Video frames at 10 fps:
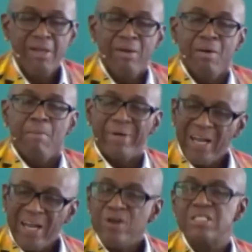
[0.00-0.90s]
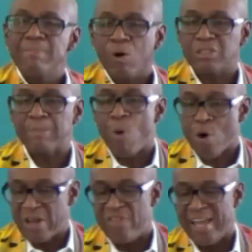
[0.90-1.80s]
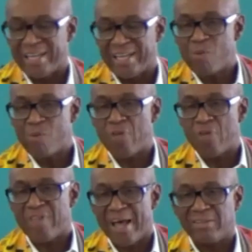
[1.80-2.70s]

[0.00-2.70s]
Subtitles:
But here's the most important thing I want that